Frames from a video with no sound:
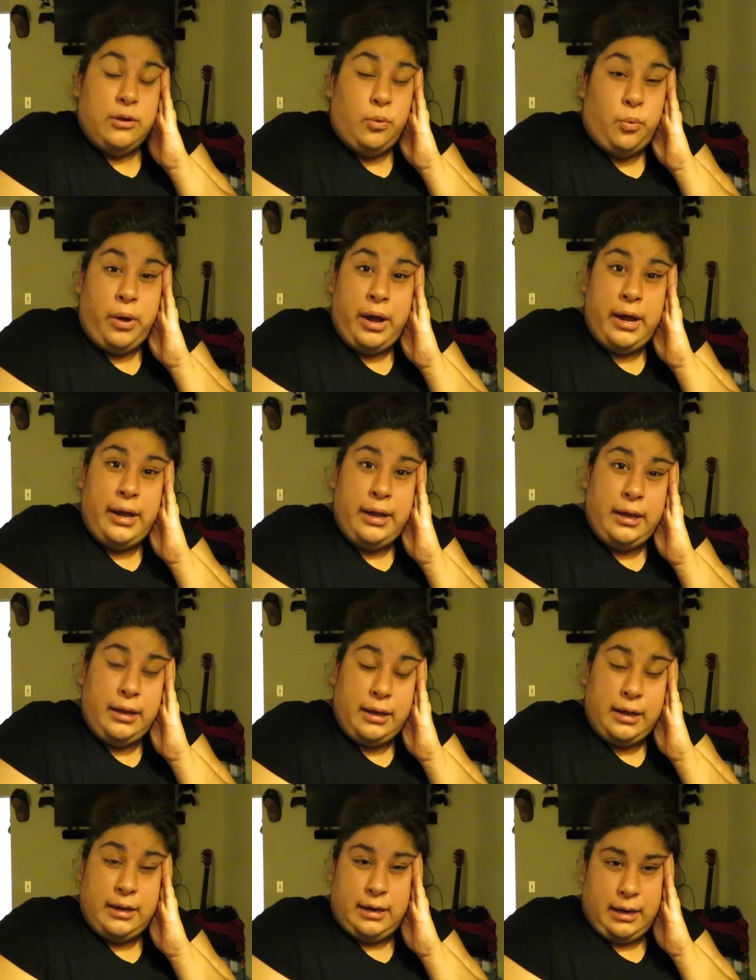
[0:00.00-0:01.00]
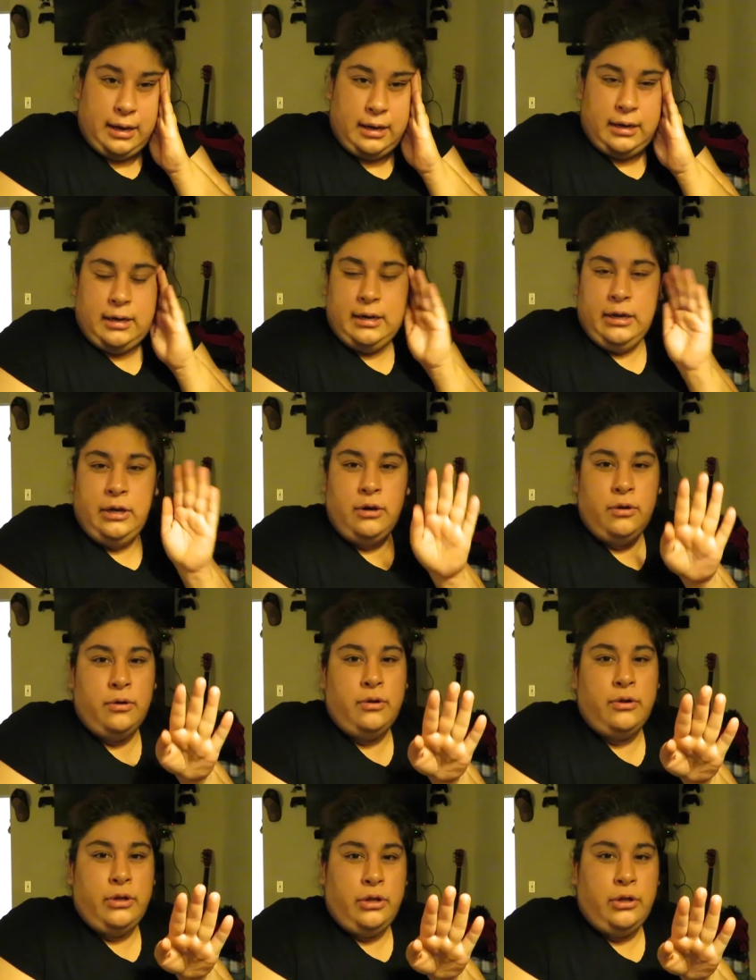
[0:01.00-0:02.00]
Why? And you
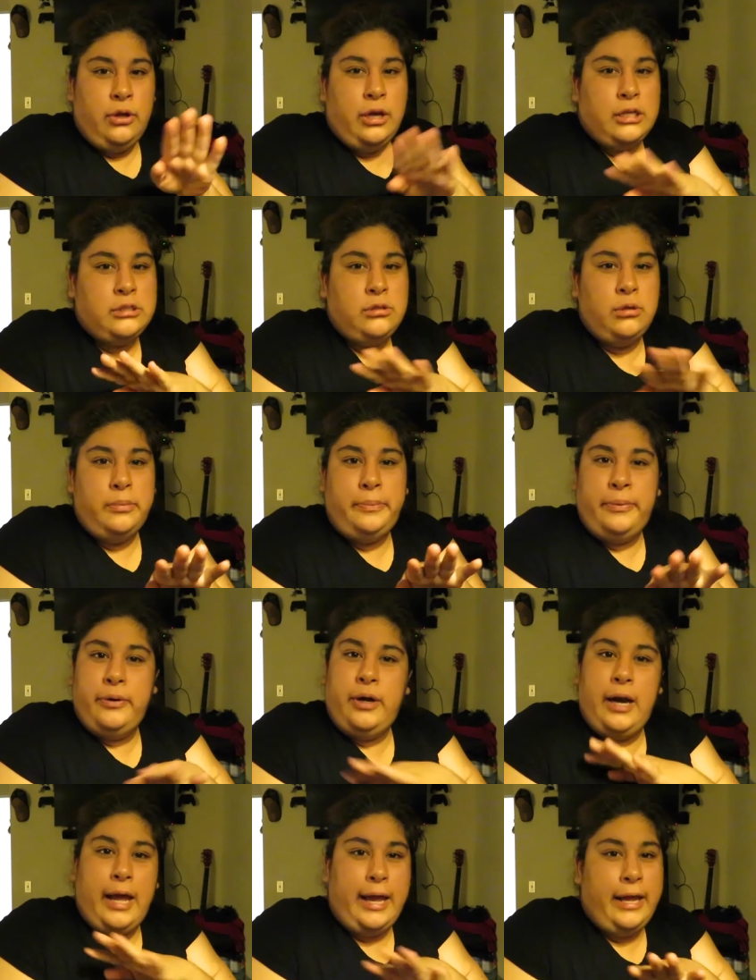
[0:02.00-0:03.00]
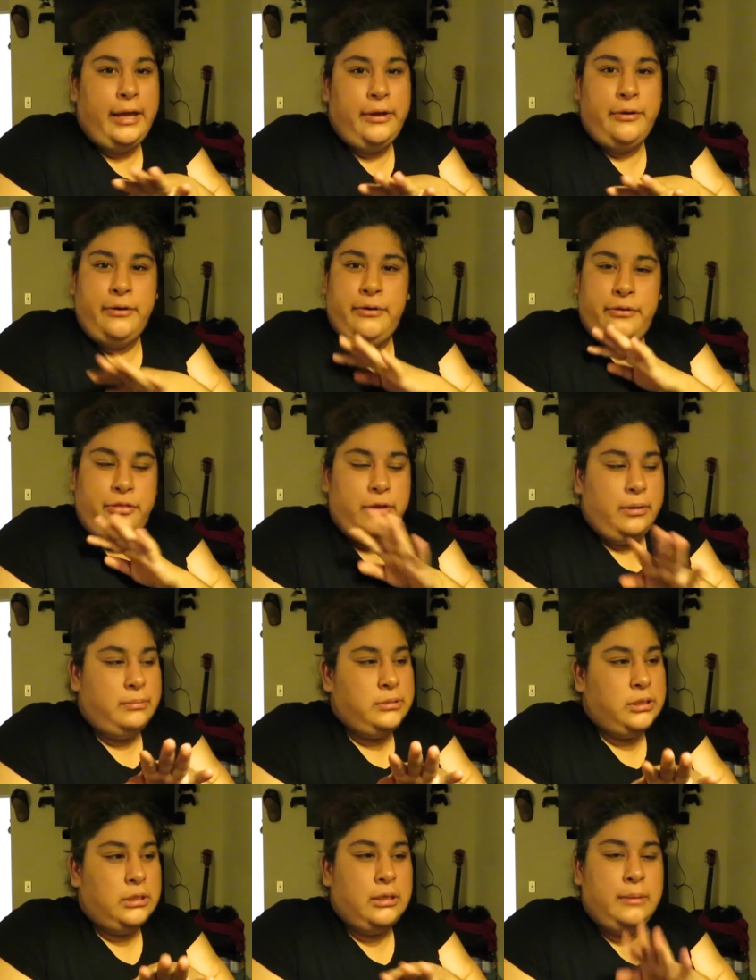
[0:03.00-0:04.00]
know, you guys could put like or
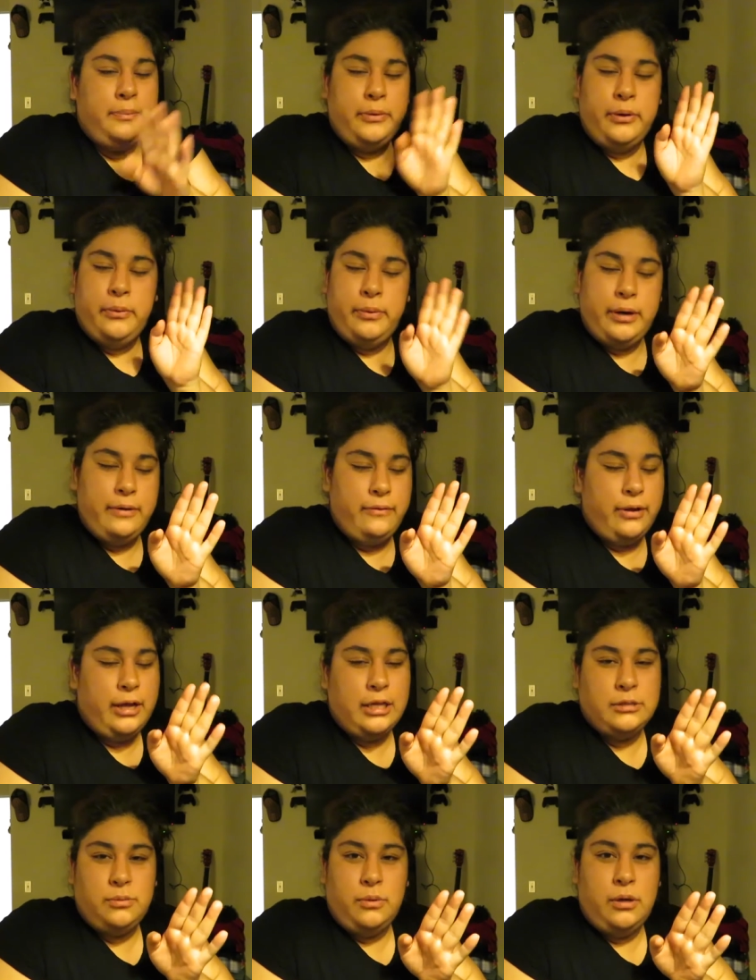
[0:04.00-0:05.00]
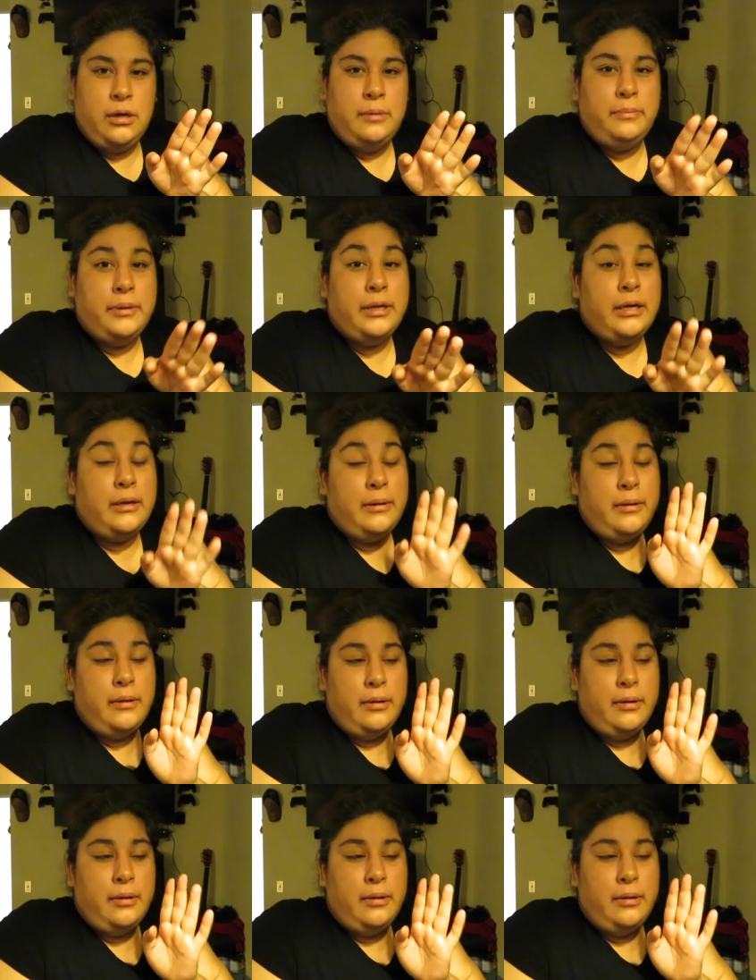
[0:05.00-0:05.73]
thumbs up or whatever you guys want, but